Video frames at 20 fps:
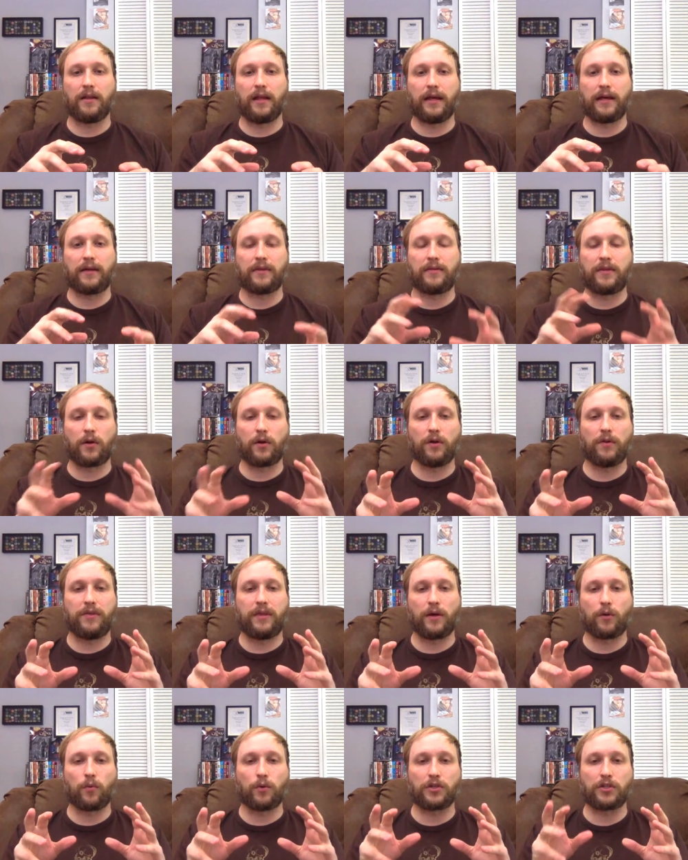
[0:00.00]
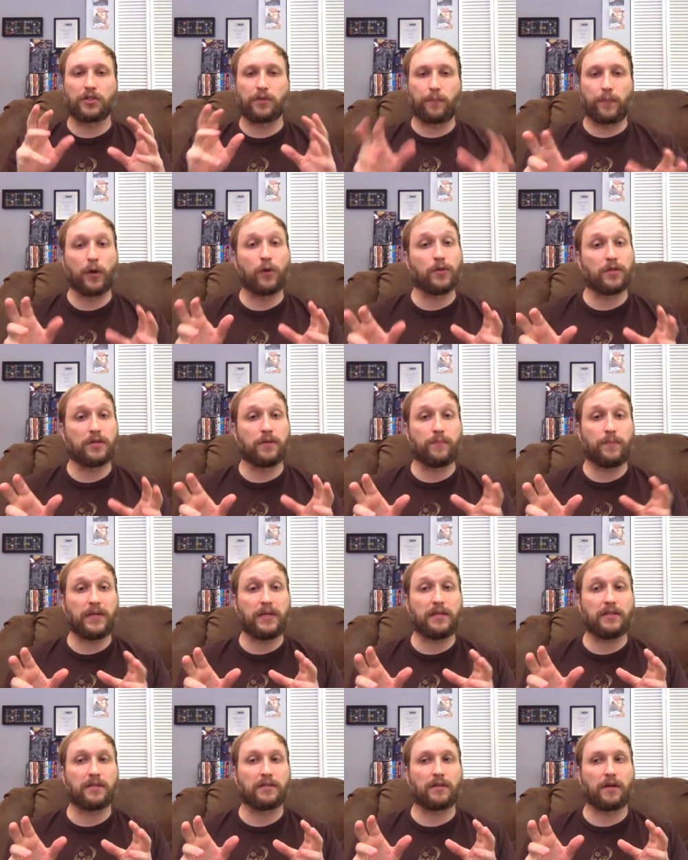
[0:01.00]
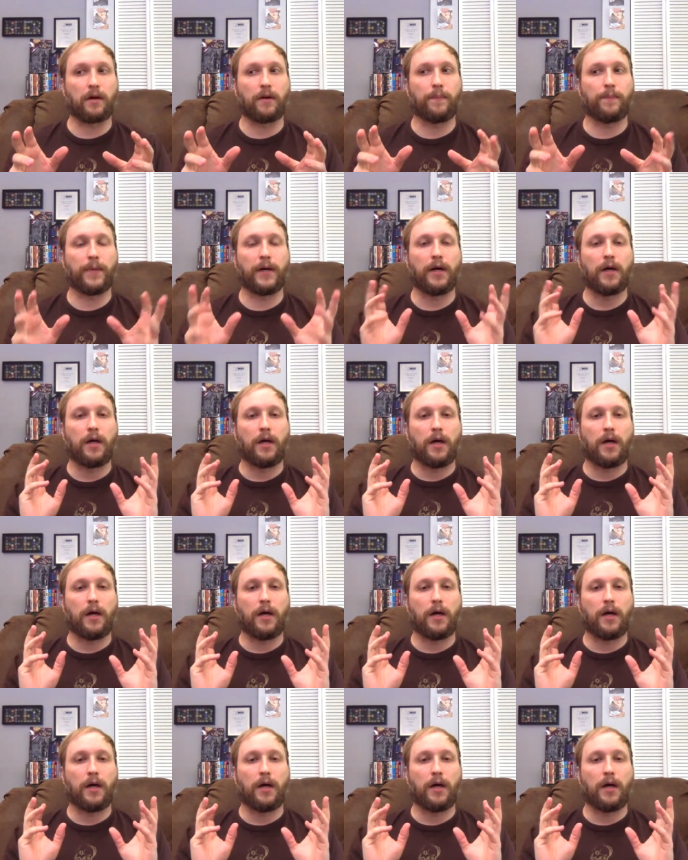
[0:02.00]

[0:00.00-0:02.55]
like there there were supposed to be some